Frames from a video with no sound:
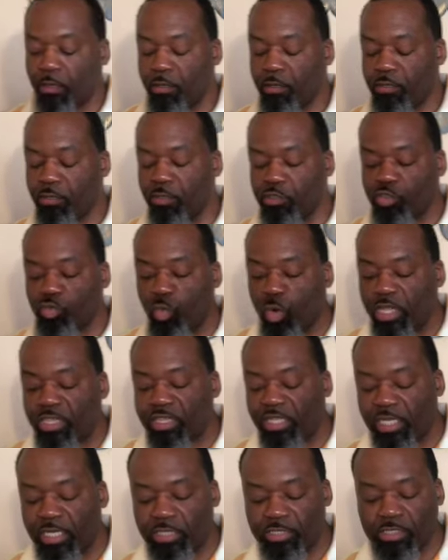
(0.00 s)
There's one
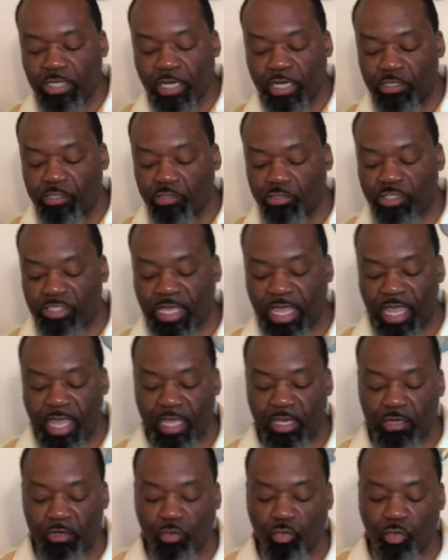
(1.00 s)
thing to
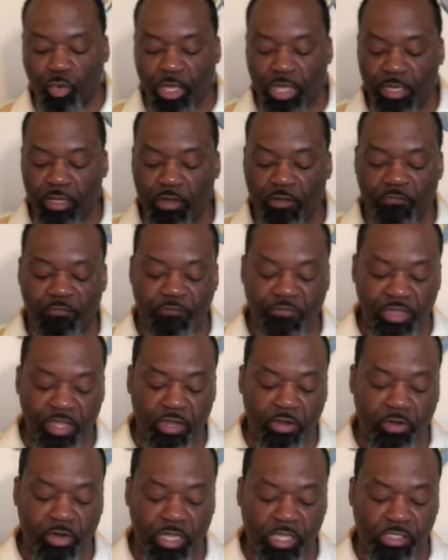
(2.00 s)
understand when
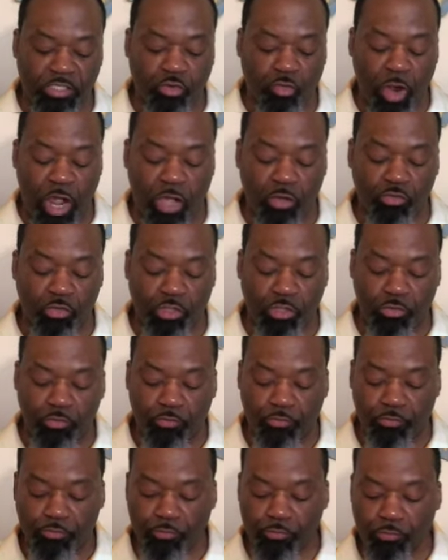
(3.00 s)
fear is around you.
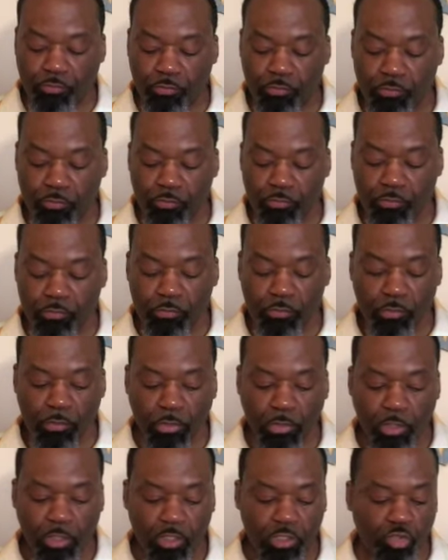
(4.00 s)

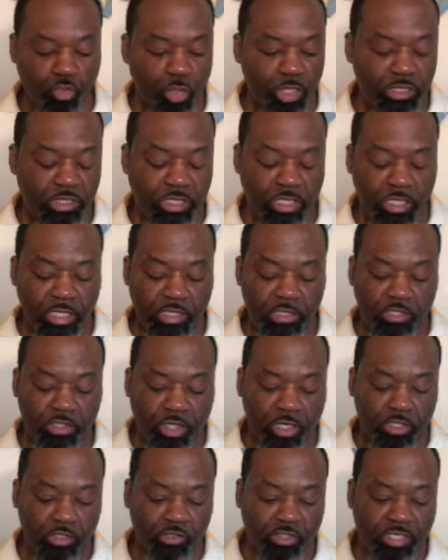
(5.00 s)
There's one thing to
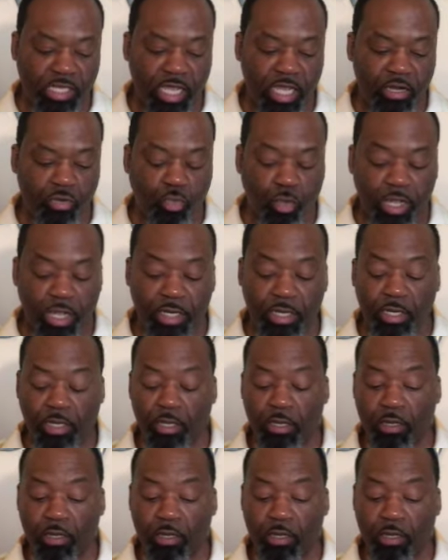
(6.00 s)
understand when